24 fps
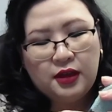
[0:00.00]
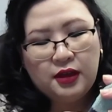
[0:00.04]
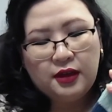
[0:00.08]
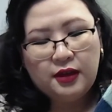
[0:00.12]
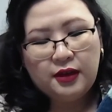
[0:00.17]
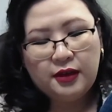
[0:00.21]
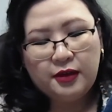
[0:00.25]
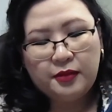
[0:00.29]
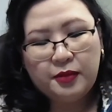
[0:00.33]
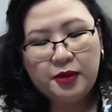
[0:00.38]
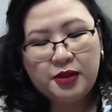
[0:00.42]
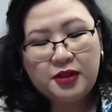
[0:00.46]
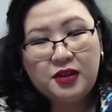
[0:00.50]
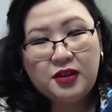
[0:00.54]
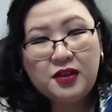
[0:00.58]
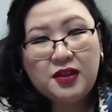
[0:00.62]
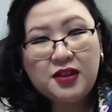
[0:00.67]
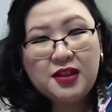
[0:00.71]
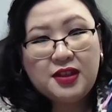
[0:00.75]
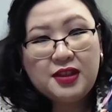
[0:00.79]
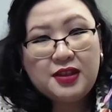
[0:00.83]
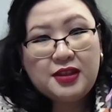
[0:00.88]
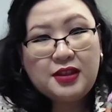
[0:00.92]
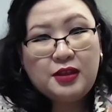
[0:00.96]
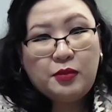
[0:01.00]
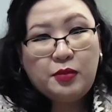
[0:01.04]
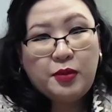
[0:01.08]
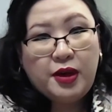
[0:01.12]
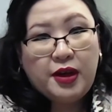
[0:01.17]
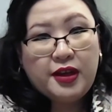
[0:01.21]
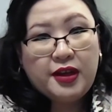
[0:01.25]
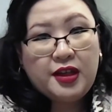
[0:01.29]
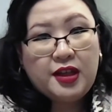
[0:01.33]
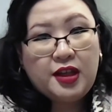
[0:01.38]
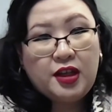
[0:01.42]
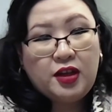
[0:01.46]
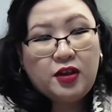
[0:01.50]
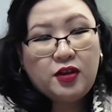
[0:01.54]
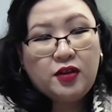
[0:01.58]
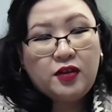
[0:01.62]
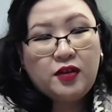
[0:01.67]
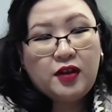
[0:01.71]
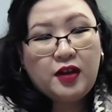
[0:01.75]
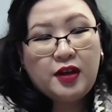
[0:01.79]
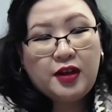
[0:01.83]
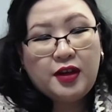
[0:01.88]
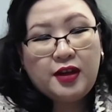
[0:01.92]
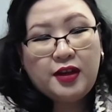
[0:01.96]
As you can see back here,
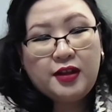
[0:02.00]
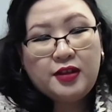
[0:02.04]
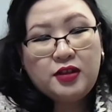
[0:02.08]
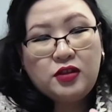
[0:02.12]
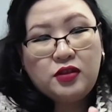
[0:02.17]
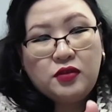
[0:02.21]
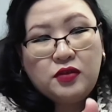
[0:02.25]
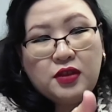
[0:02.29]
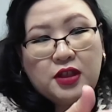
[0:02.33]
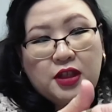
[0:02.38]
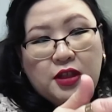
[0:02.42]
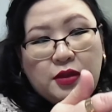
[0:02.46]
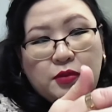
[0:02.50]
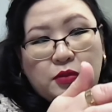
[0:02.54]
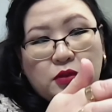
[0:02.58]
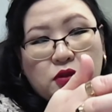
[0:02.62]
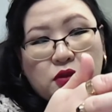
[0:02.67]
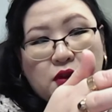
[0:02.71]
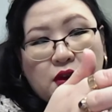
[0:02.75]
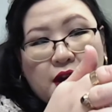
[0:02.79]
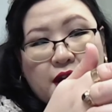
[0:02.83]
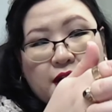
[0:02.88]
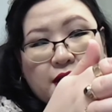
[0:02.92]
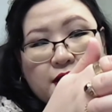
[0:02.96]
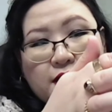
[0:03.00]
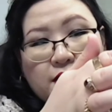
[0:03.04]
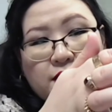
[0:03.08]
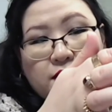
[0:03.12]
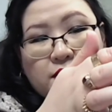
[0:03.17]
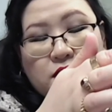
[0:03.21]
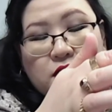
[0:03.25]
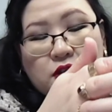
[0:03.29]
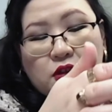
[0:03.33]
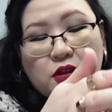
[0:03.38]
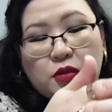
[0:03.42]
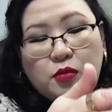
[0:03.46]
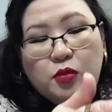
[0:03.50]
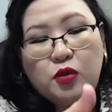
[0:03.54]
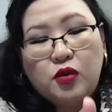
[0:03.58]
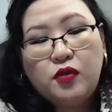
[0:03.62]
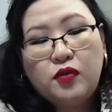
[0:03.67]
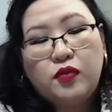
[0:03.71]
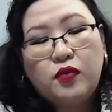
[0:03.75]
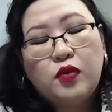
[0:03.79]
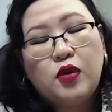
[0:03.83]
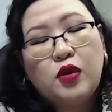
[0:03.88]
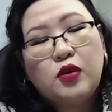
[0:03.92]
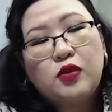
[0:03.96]
I do keep track of the number
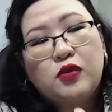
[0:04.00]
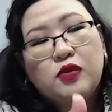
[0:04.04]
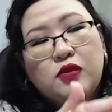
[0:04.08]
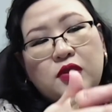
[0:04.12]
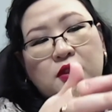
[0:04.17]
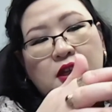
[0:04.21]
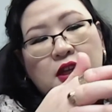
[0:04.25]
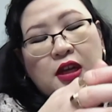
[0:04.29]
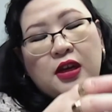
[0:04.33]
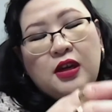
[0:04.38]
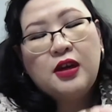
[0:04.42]
of rows.